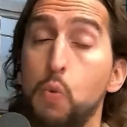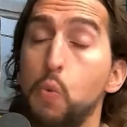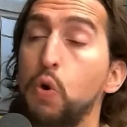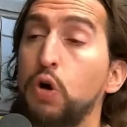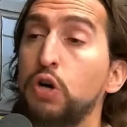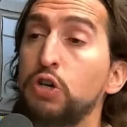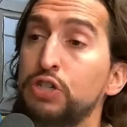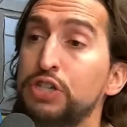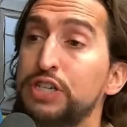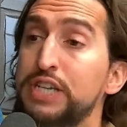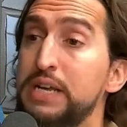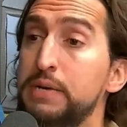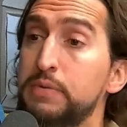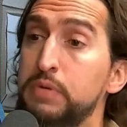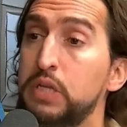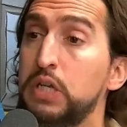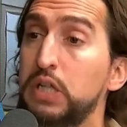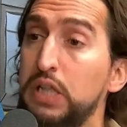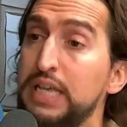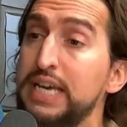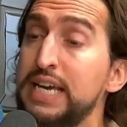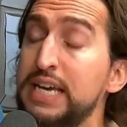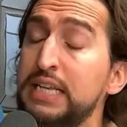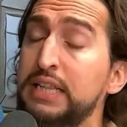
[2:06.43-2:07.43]
worst team in the
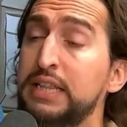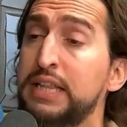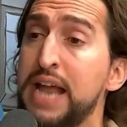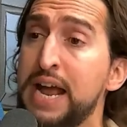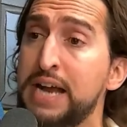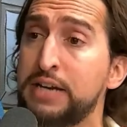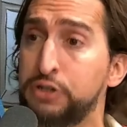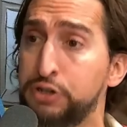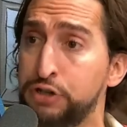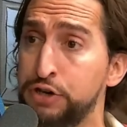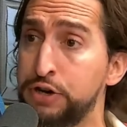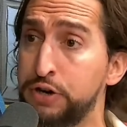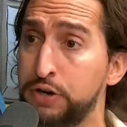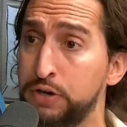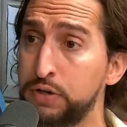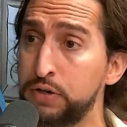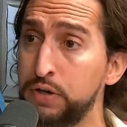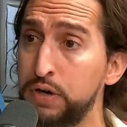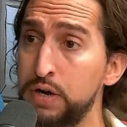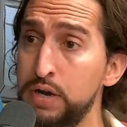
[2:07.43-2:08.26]
league next year.